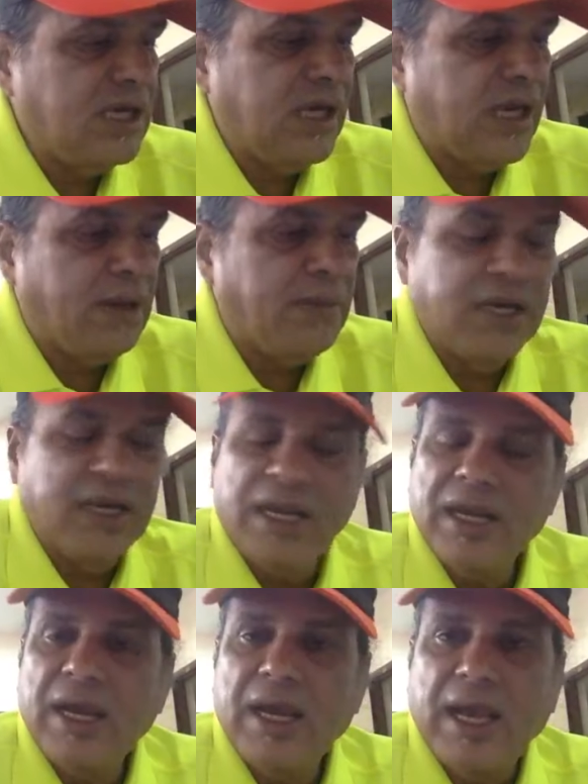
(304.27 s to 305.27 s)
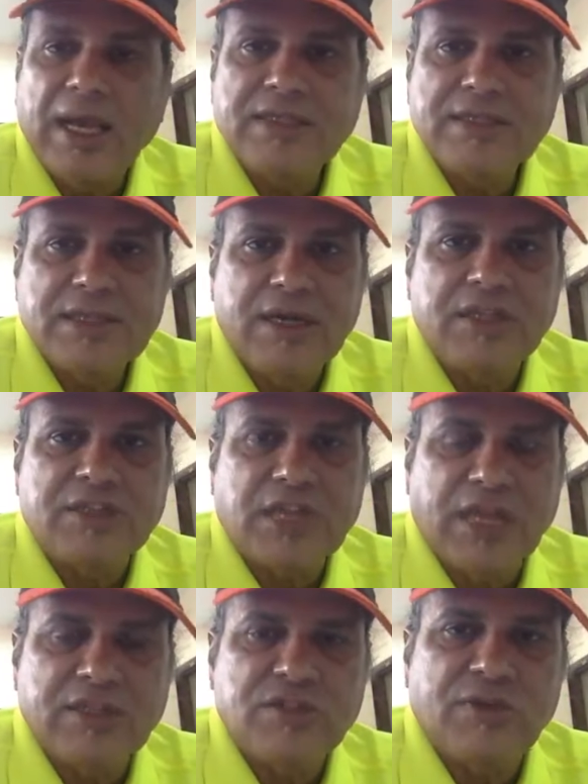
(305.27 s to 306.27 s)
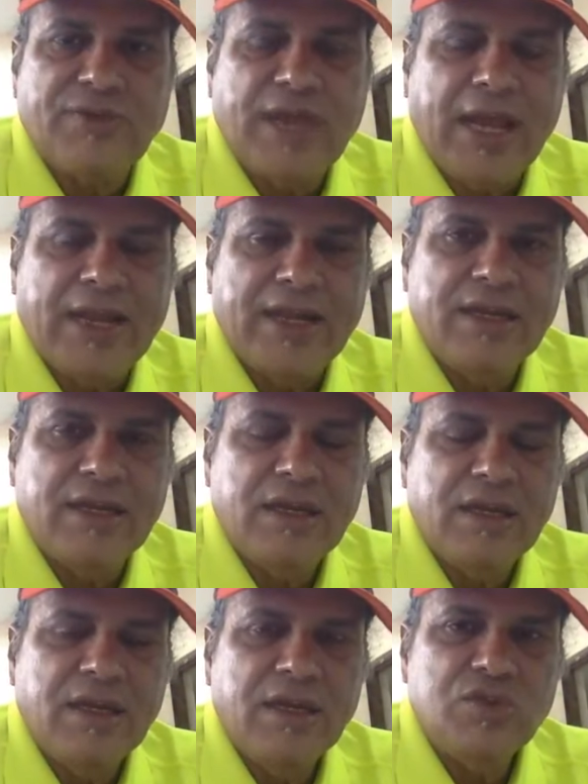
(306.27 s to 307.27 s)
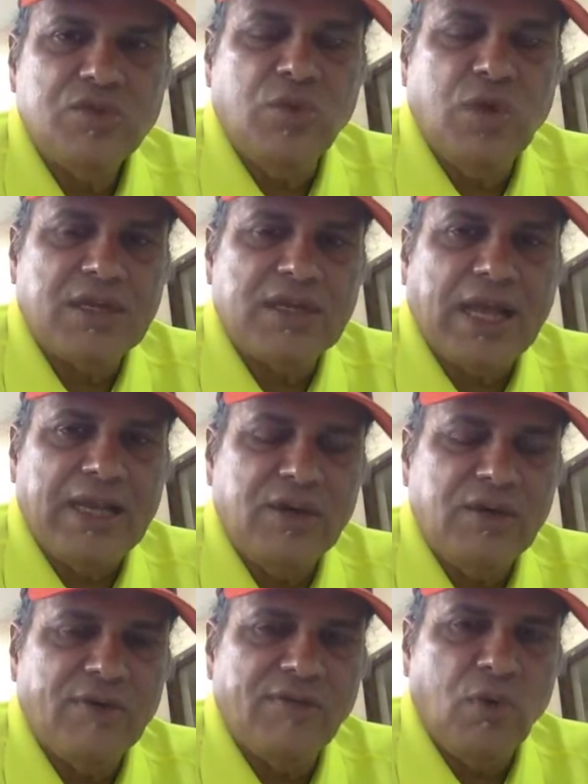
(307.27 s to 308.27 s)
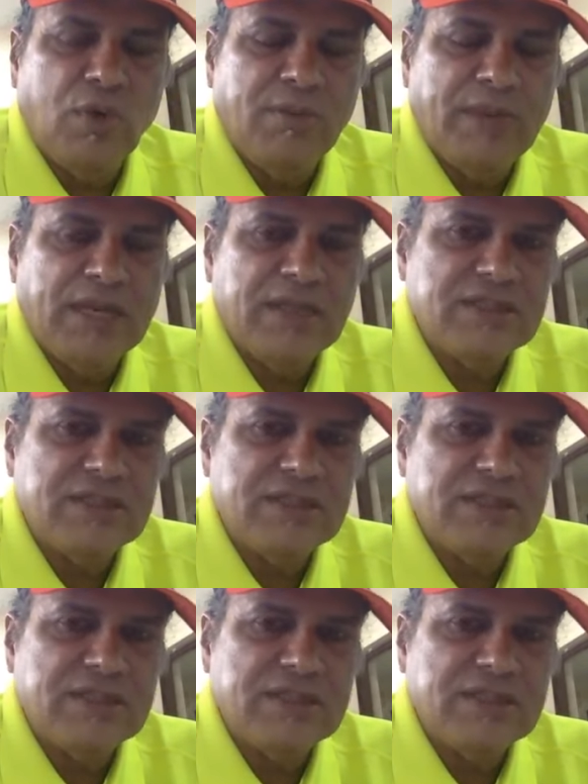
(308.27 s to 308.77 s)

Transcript: Bangera has a chance of adding to her tally of gold medals.